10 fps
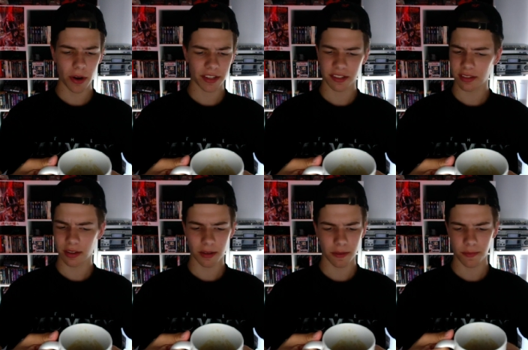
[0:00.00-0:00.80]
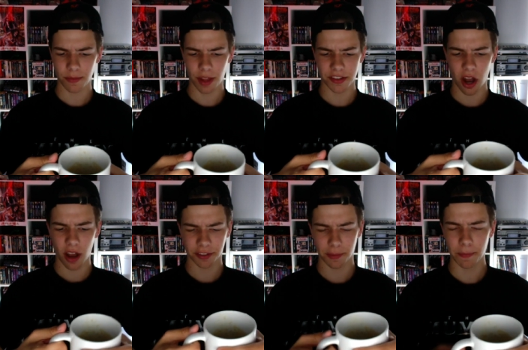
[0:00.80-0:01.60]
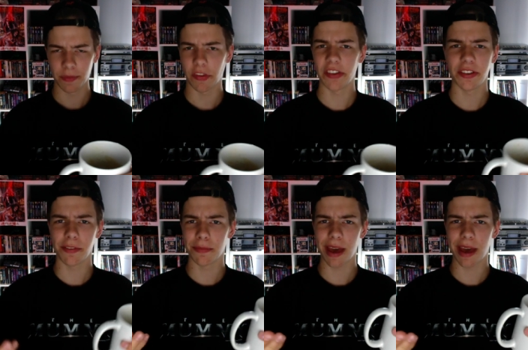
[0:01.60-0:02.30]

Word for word: that's that's awesome. Tastes even